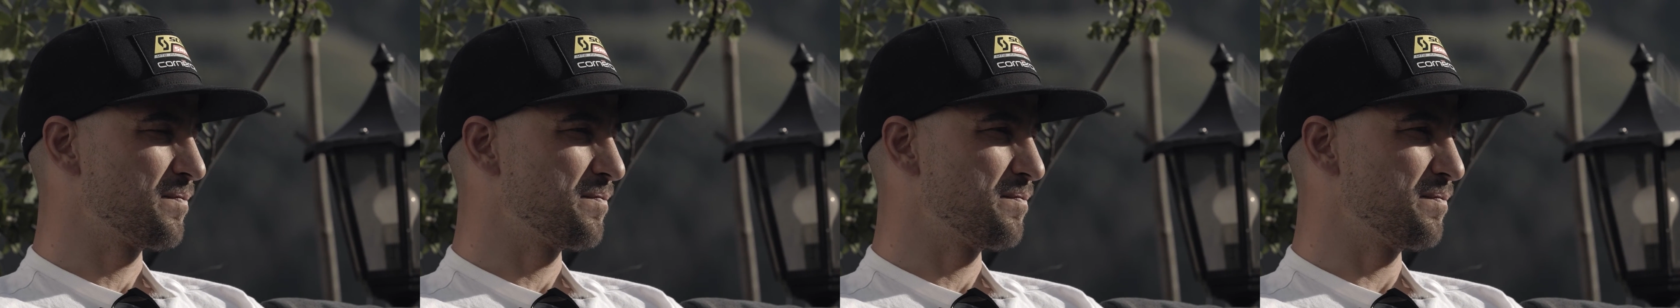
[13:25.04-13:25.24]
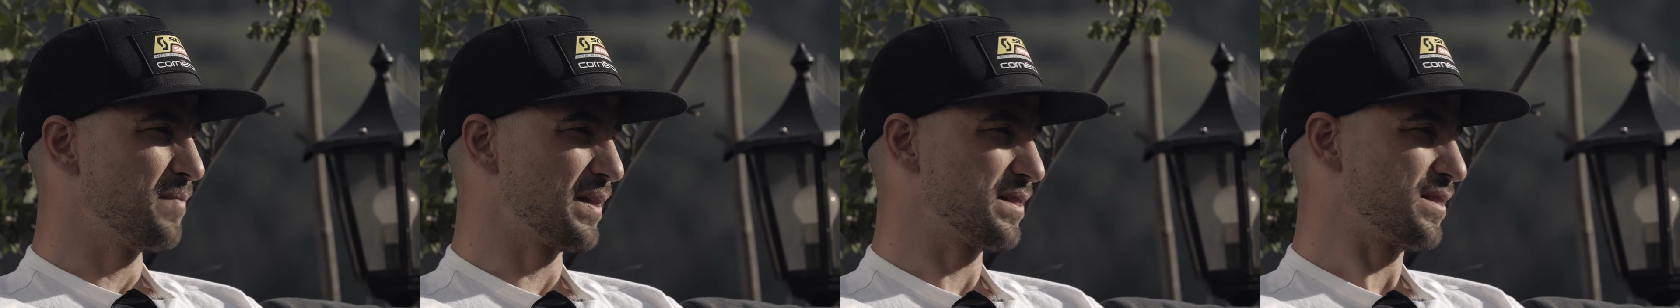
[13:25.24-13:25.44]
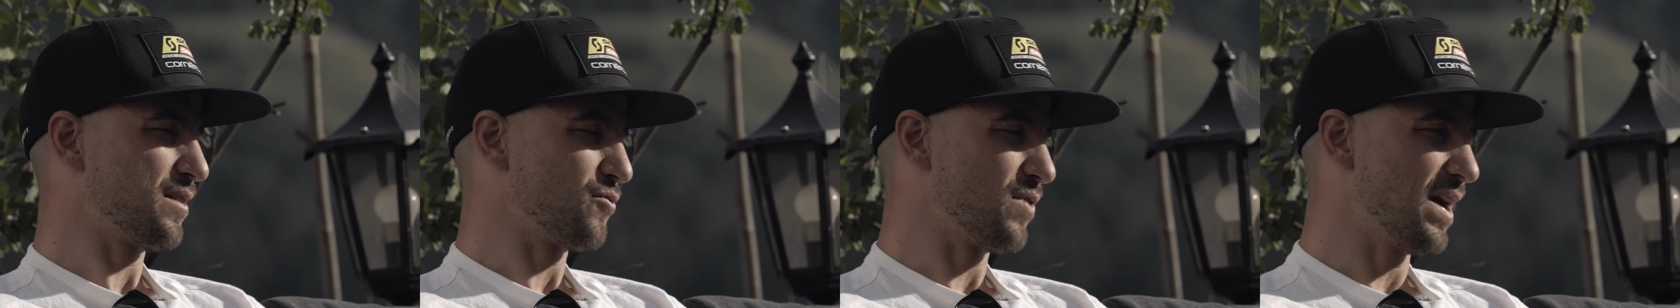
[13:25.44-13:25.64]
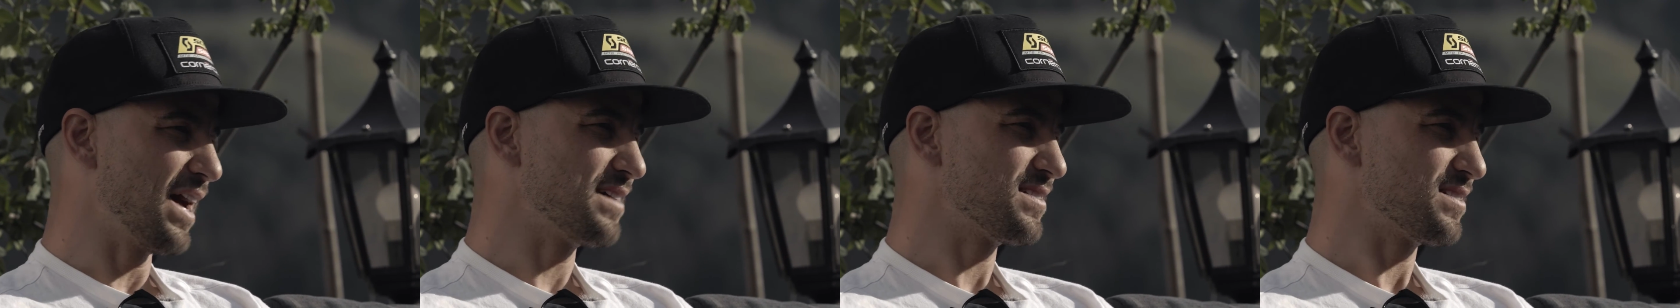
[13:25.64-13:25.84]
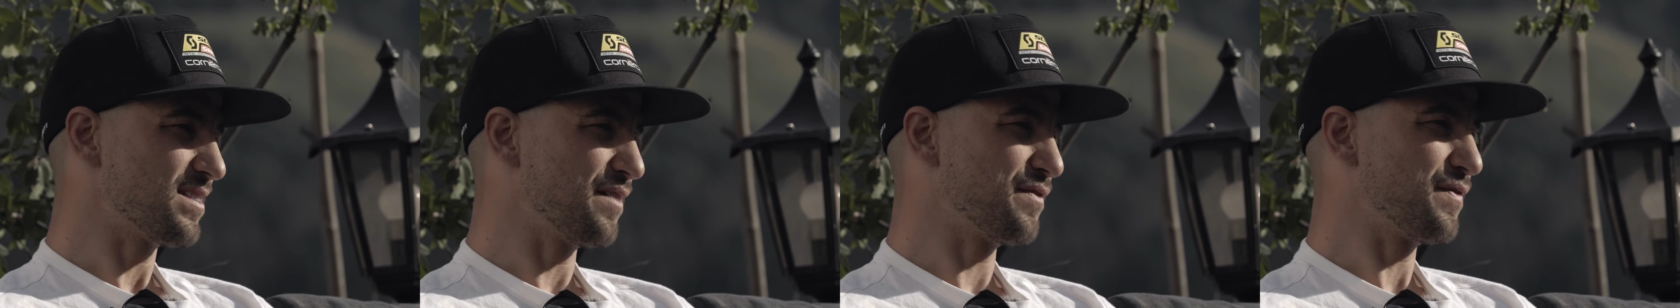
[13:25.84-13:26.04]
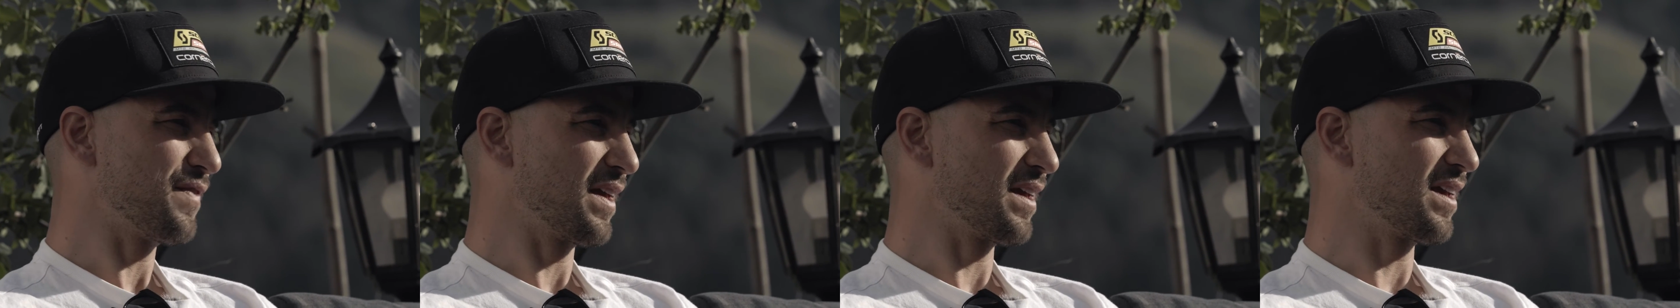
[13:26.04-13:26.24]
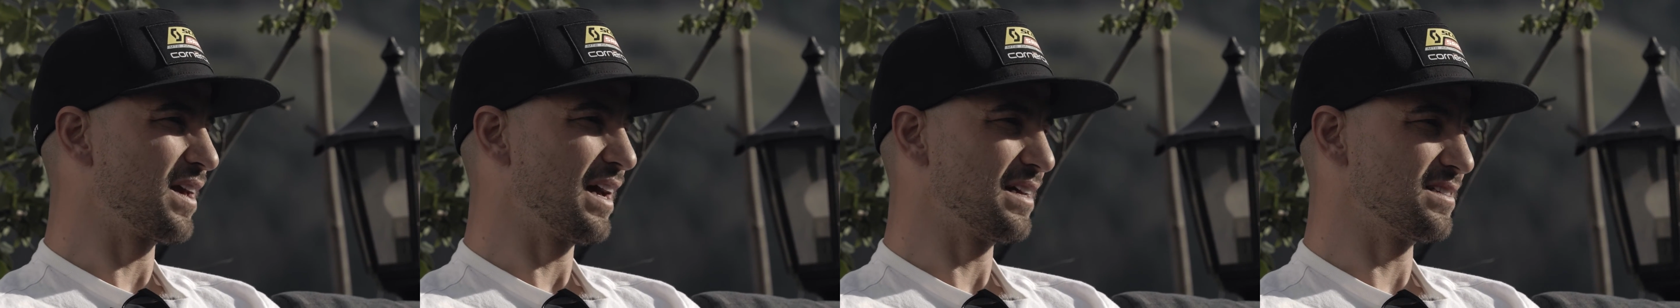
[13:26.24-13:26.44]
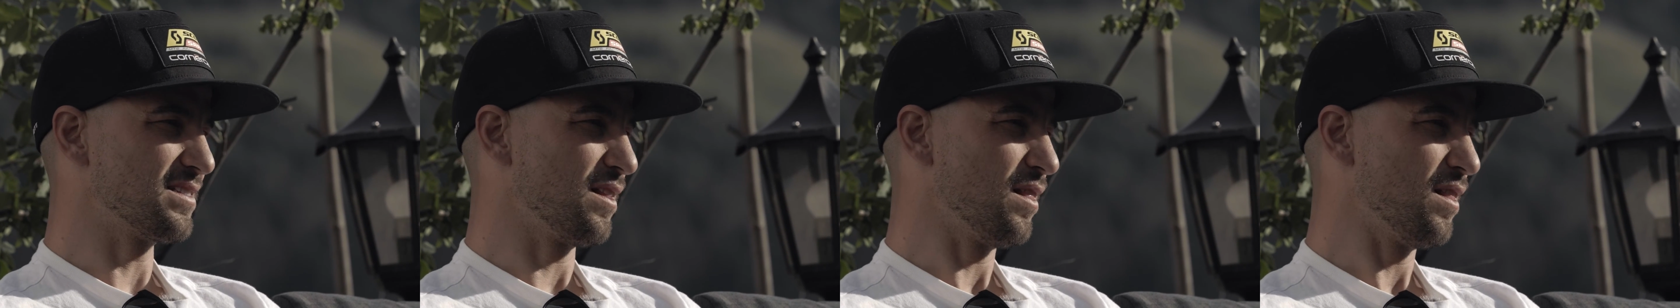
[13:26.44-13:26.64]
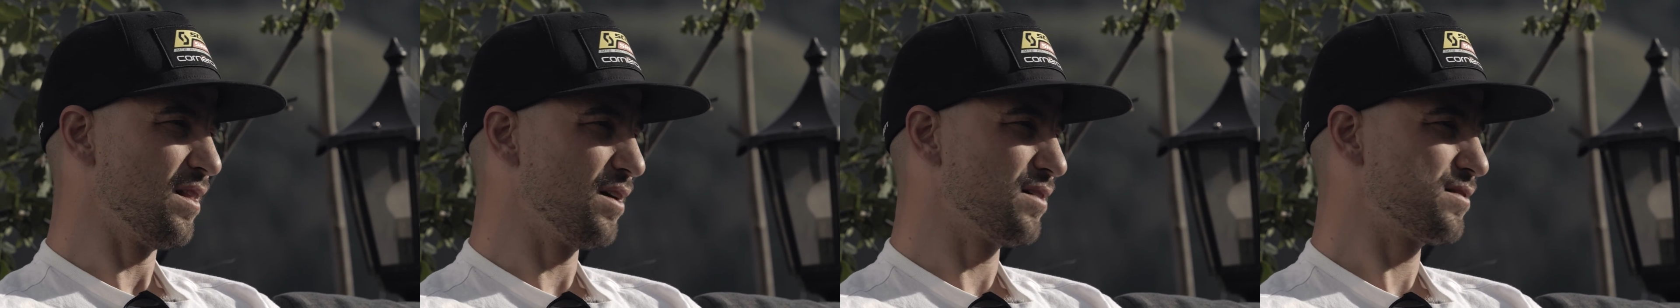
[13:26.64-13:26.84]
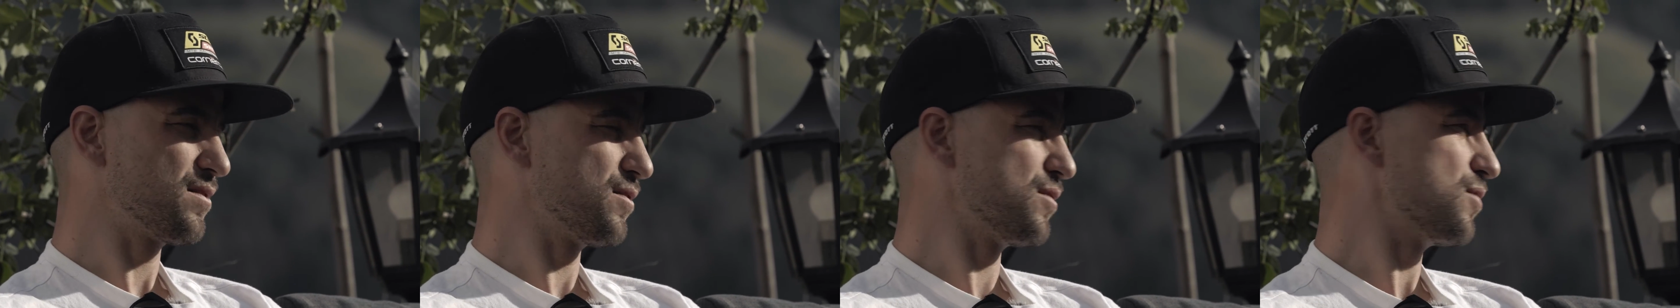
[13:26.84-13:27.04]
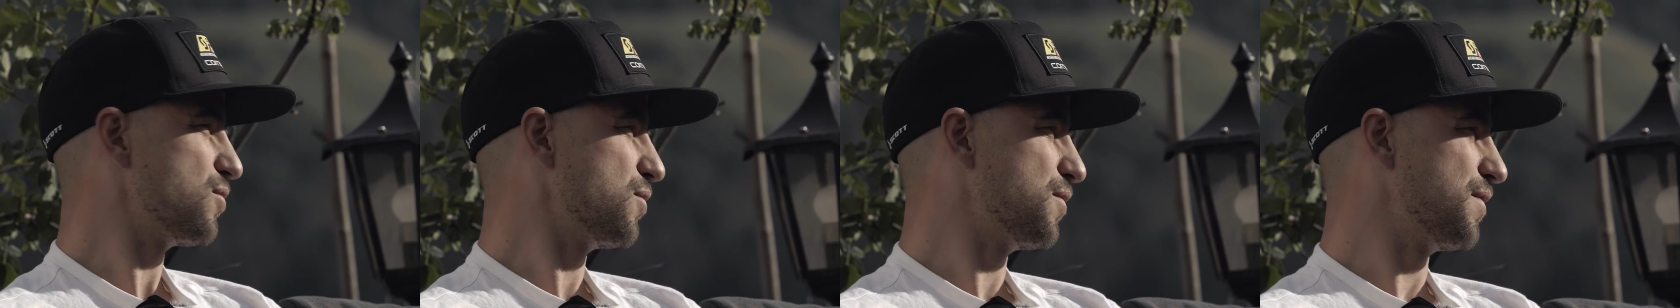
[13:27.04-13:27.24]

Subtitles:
But the rest, I think, has a lot to do